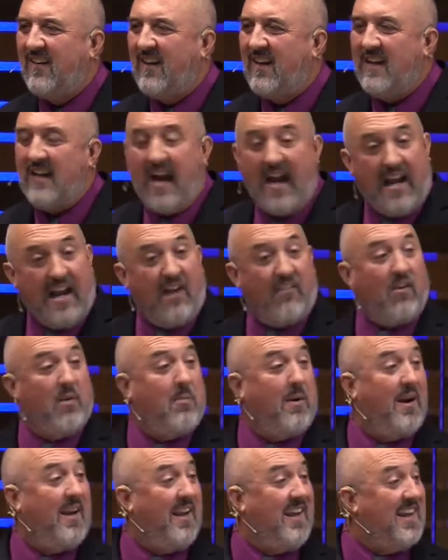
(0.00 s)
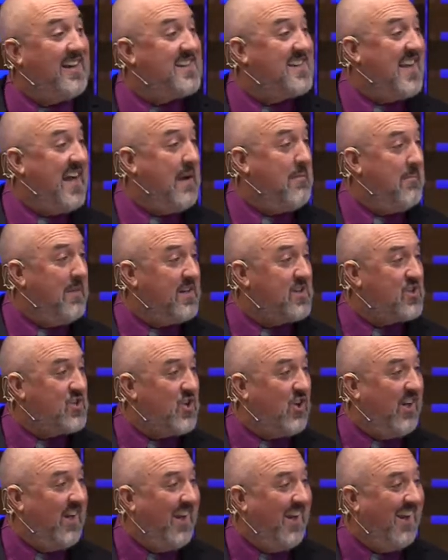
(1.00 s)
Not everybody gets that
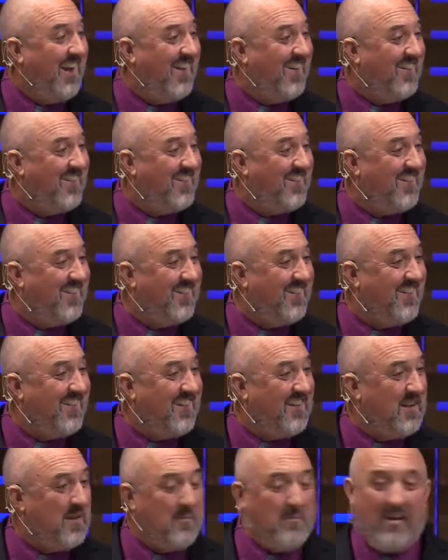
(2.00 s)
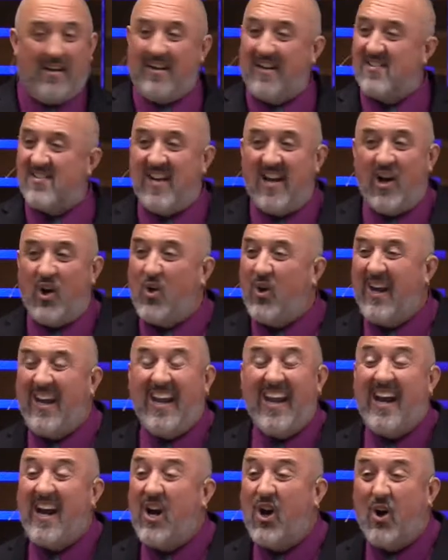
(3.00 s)
mystery because they don't
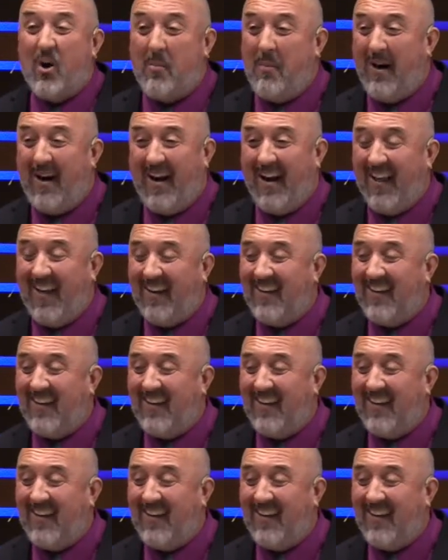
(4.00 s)
care about it.